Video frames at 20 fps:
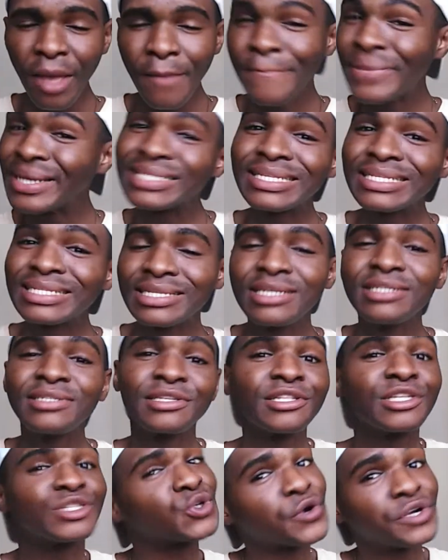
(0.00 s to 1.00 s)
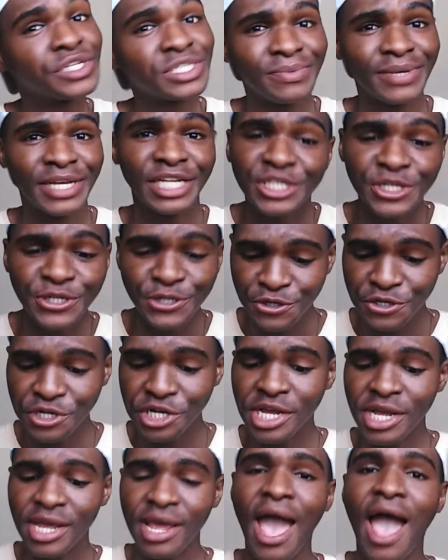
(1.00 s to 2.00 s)
businesses in the tourism
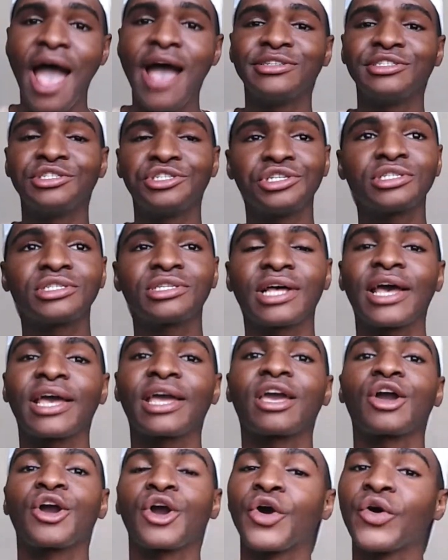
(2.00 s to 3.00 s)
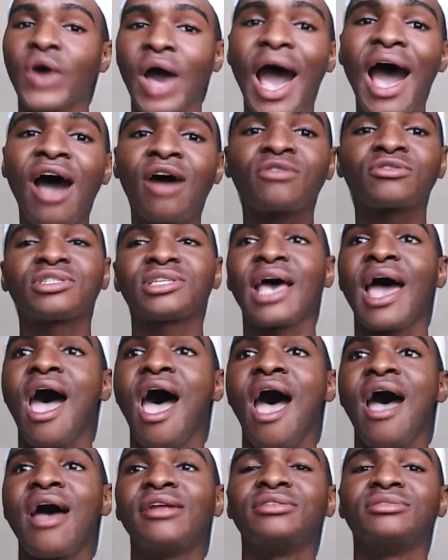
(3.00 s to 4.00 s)
industry and just like go out
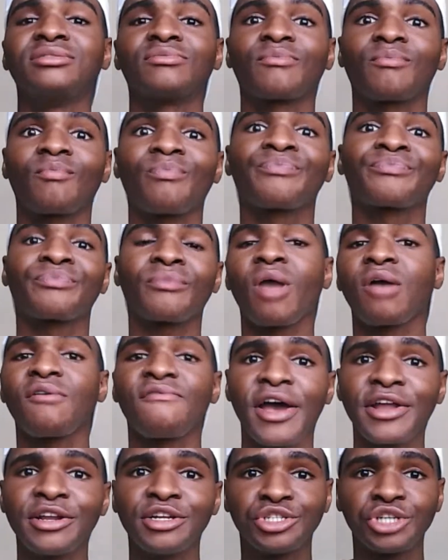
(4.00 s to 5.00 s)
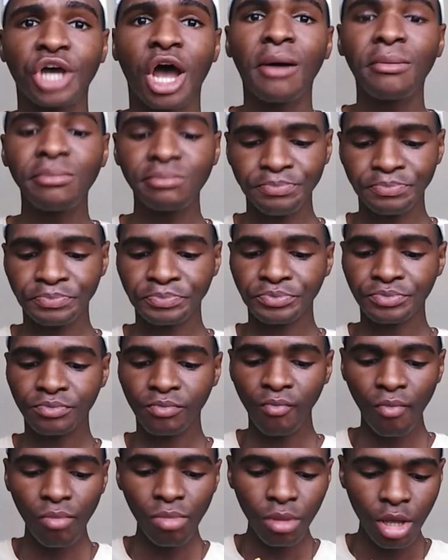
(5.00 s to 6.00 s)
and find a job.
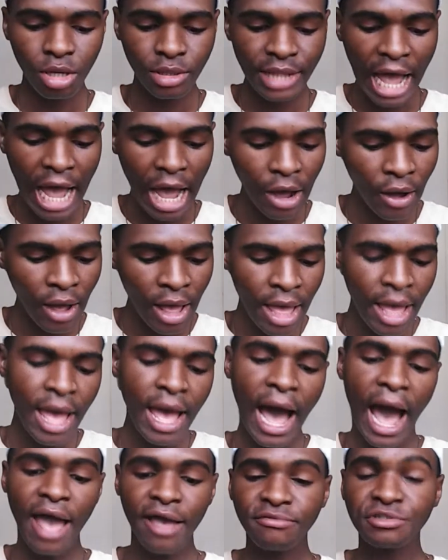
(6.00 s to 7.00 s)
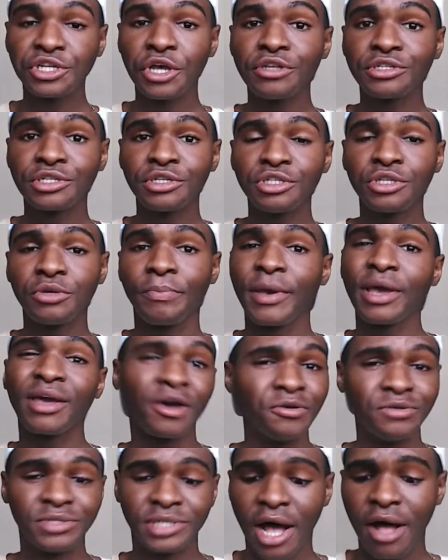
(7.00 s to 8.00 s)
Now, I have chosen to pick
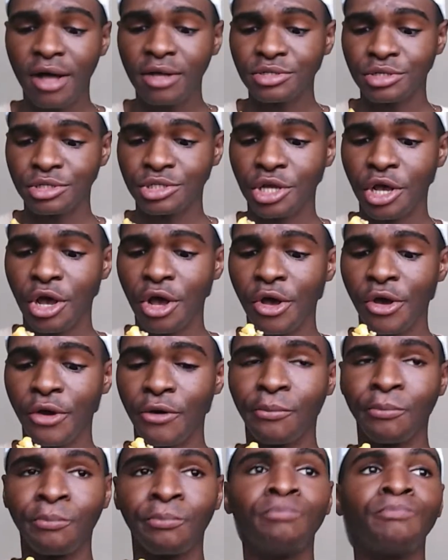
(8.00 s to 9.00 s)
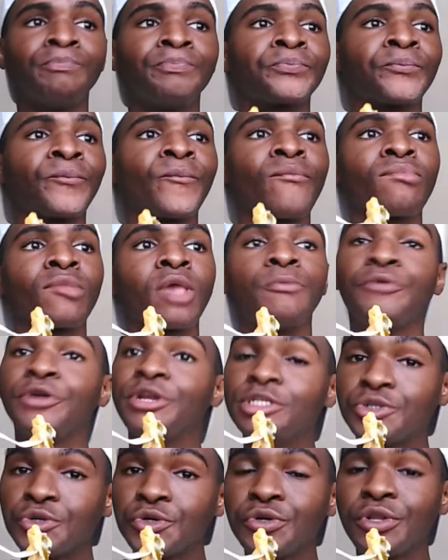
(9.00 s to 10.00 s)
hotels, so
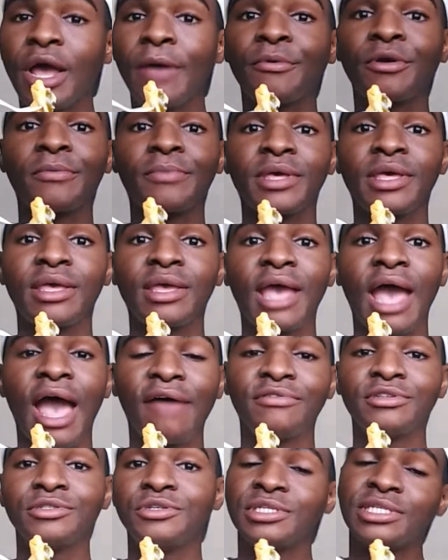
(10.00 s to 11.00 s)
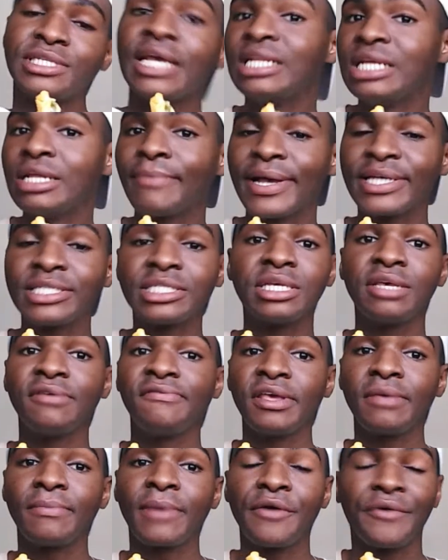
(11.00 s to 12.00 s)
pretty soon I'm going to be having to send in my
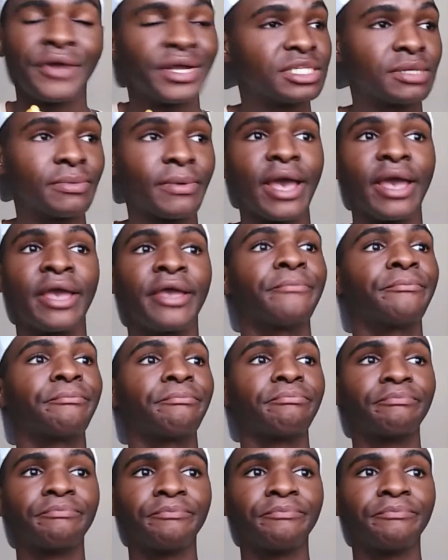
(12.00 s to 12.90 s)
CV, my resume,